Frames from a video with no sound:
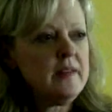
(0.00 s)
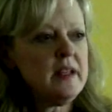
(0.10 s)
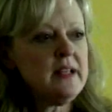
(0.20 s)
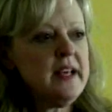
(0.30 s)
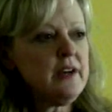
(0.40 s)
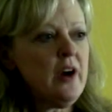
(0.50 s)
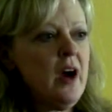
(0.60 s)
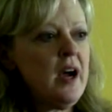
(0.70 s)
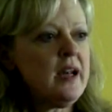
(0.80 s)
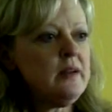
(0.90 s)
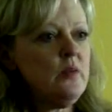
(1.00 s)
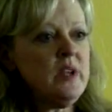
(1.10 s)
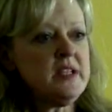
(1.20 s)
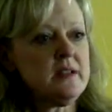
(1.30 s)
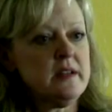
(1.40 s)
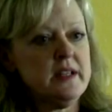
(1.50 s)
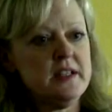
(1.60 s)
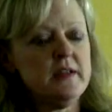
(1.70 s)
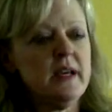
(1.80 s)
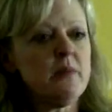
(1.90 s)
later on, we started
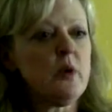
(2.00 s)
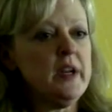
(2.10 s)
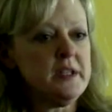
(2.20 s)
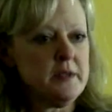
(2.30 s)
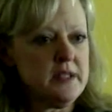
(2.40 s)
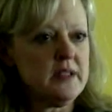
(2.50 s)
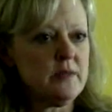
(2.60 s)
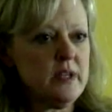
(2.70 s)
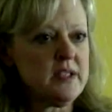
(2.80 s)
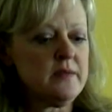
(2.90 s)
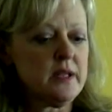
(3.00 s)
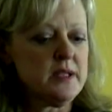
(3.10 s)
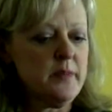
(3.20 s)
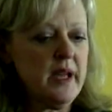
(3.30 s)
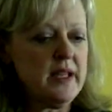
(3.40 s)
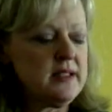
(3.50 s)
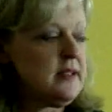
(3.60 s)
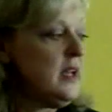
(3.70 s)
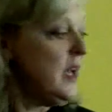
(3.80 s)
to get more interest in the rest of our space.